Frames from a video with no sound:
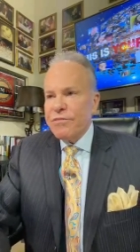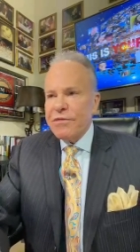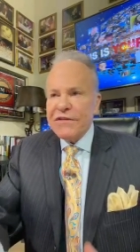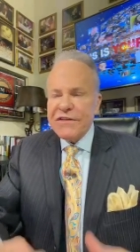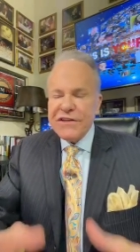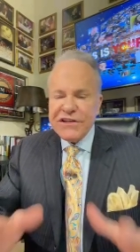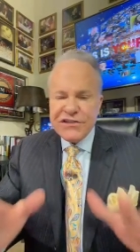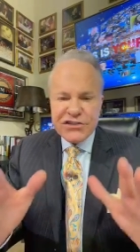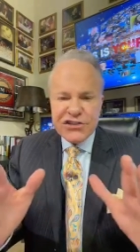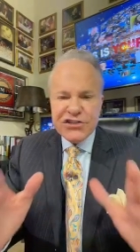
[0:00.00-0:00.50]
but
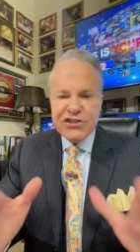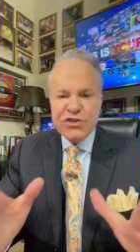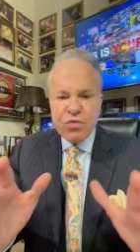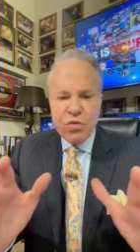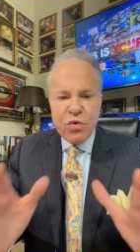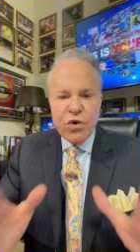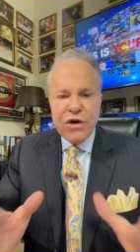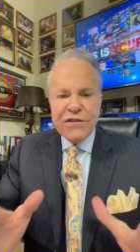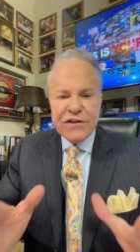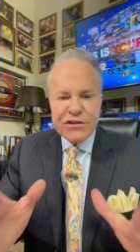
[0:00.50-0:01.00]
this is the
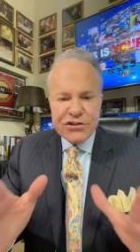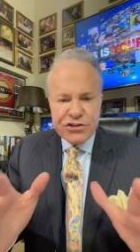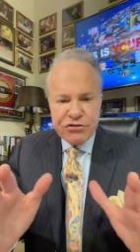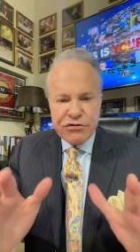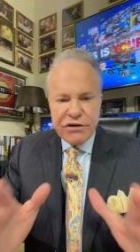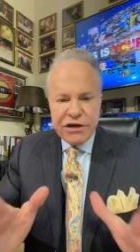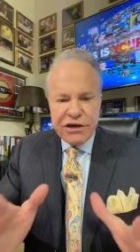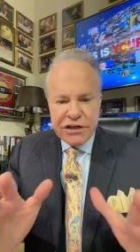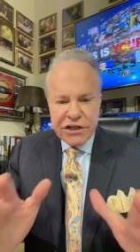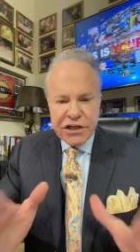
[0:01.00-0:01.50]
one that you
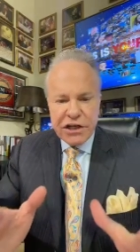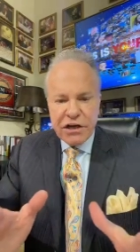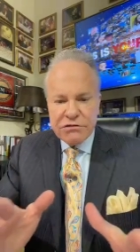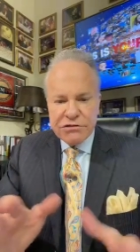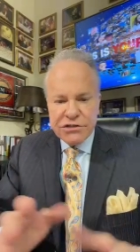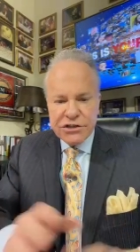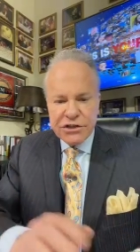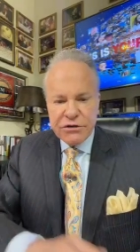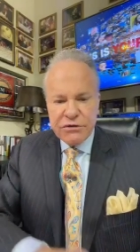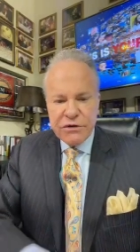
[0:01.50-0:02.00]
need to go
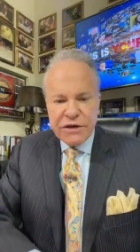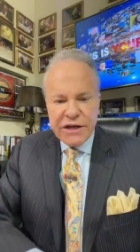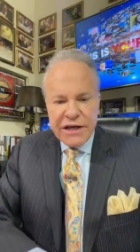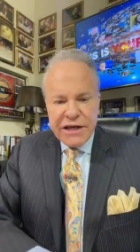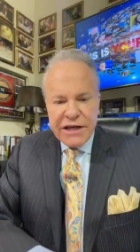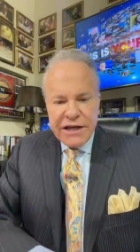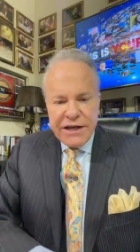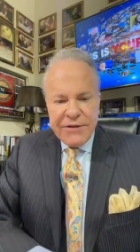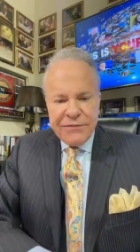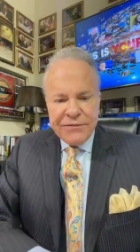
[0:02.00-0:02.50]
to.
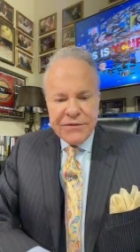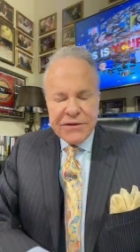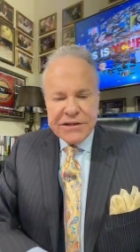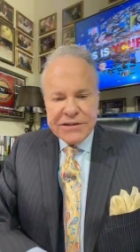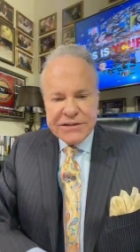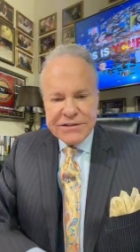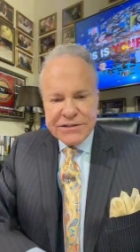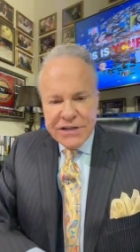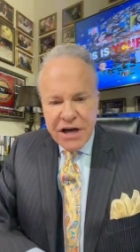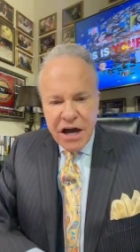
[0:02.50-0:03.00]

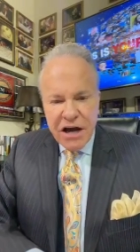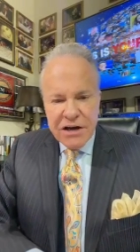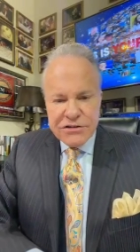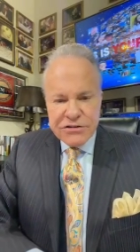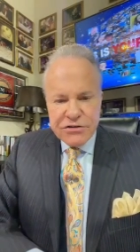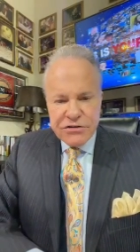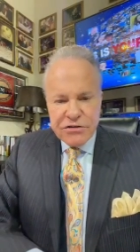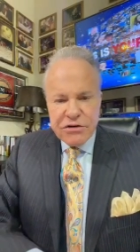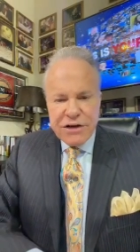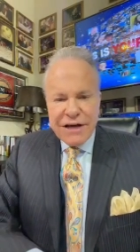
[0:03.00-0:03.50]

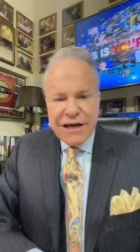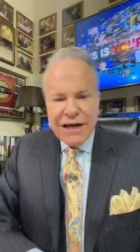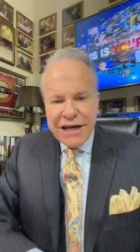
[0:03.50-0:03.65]
Dr.